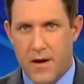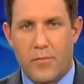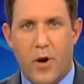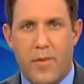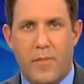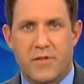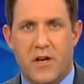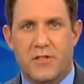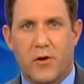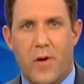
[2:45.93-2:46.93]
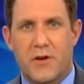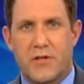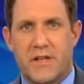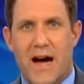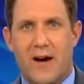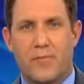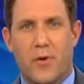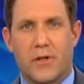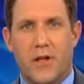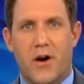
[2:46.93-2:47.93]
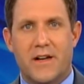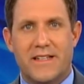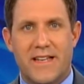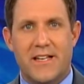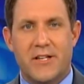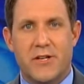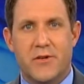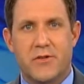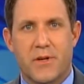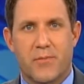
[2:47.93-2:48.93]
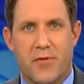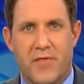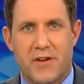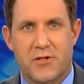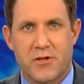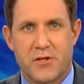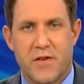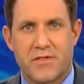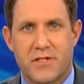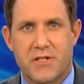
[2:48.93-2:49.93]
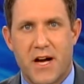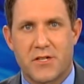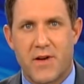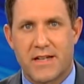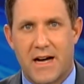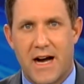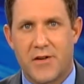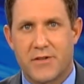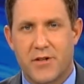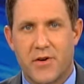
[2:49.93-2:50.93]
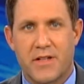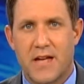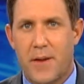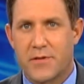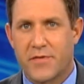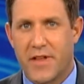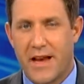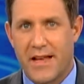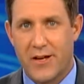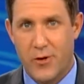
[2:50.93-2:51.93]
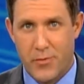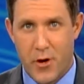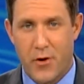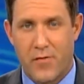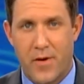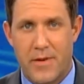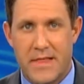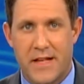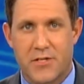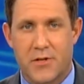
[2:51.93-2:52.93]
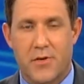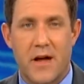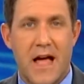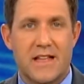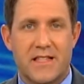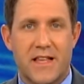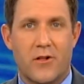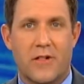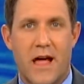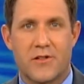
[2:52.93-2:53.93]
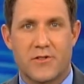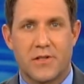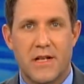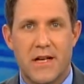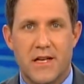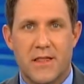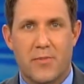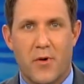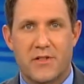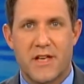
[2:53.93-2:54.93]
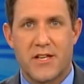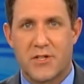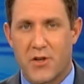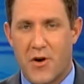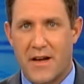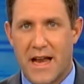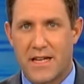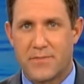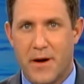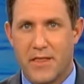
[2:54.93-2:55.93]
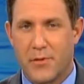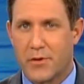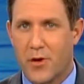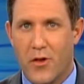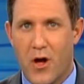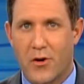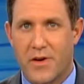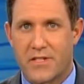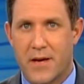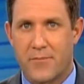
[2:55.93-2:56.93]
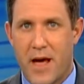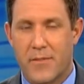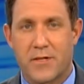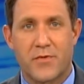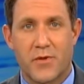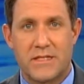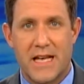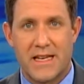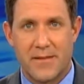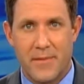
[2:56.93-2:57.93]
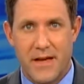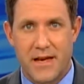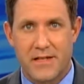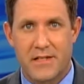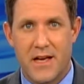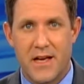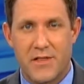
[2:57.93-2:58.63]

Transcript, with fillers: Board members also questioned how Bordelon didn't use a professional services contract to hire attorney Thomas Flanagan, whom you heard from in that story, as legal counsel. The board says starting next month it will no longer accept payments for attending meetings.